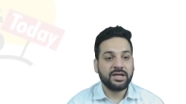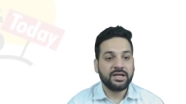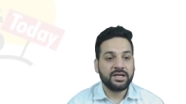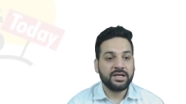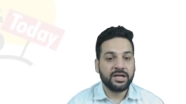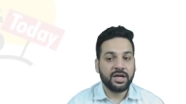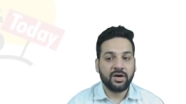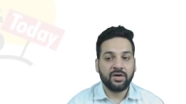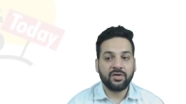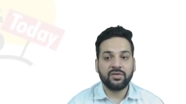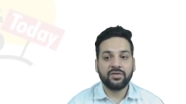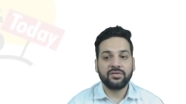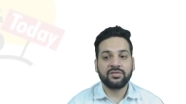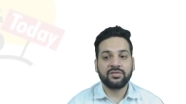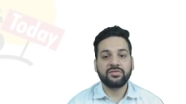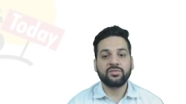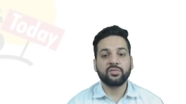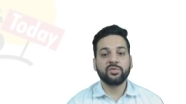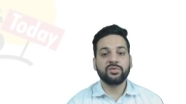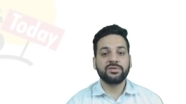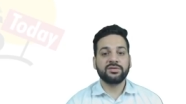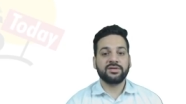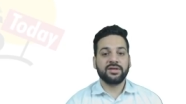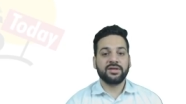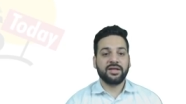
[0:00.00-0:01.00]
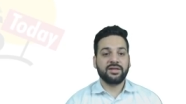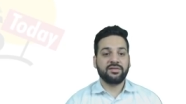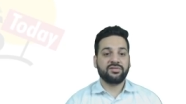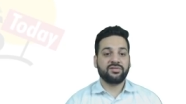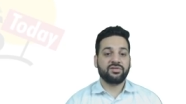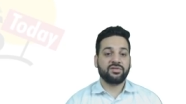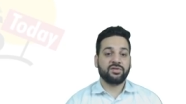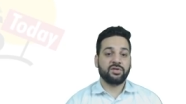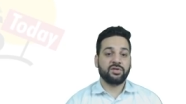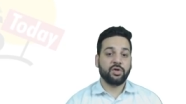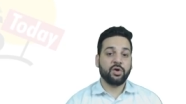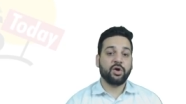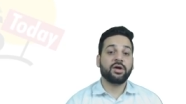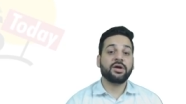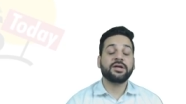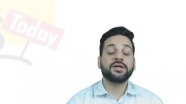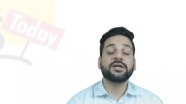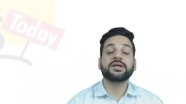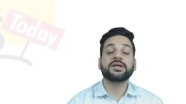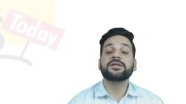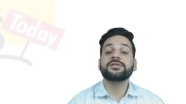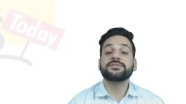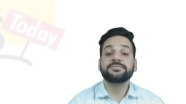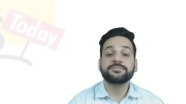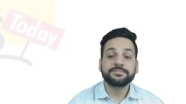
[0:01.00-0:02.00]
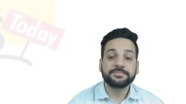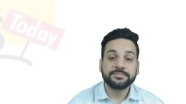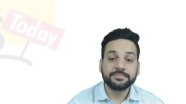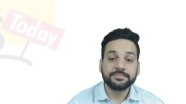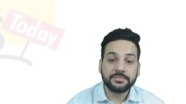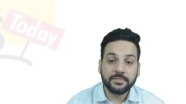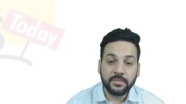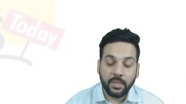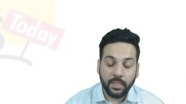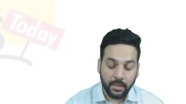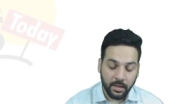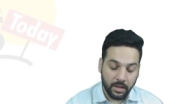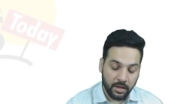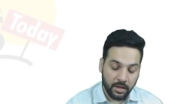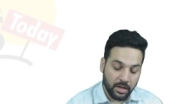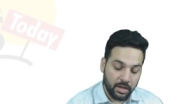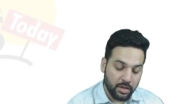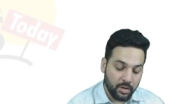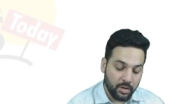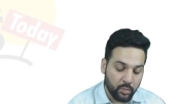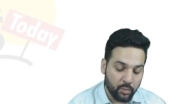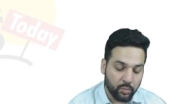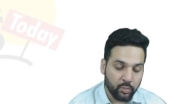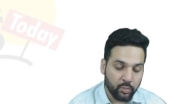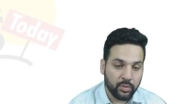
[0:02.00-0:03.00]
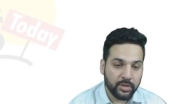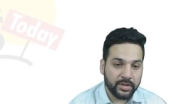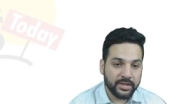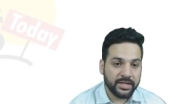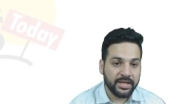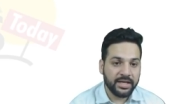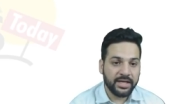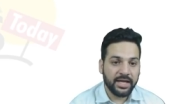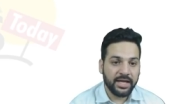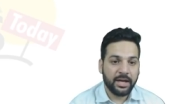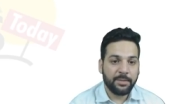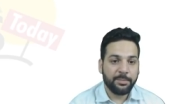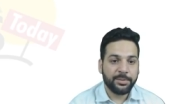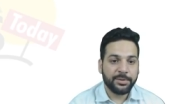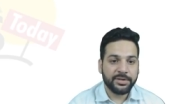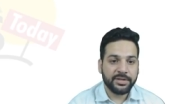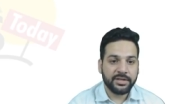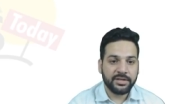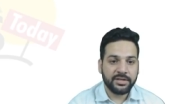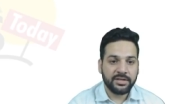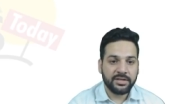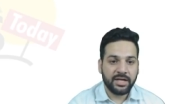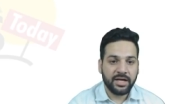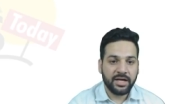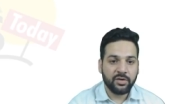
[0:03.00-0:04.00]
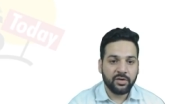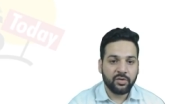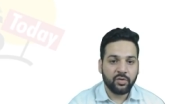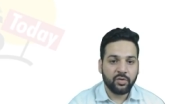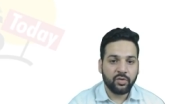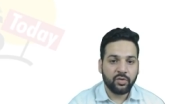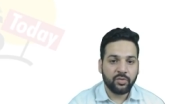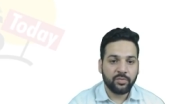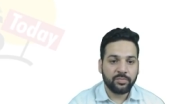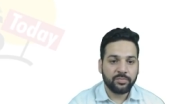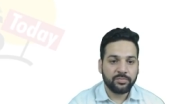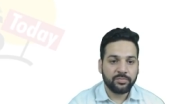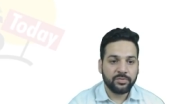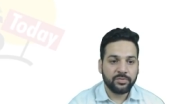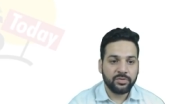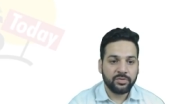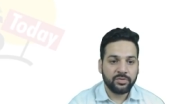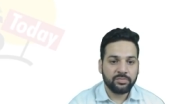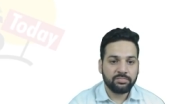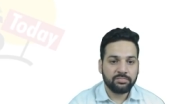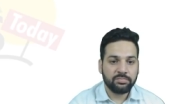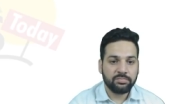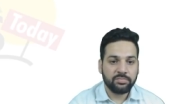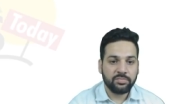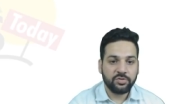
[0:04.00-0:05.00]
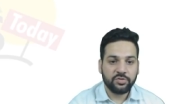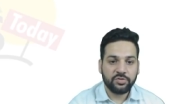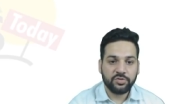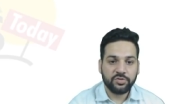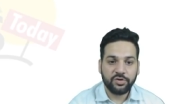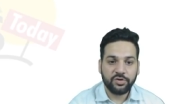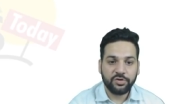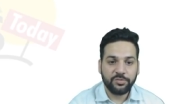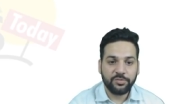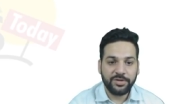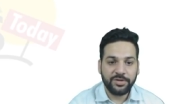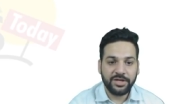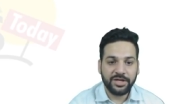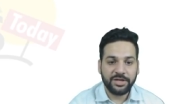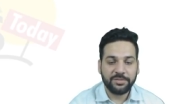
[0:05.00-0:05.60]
now students it's your turn working capital i hope you should be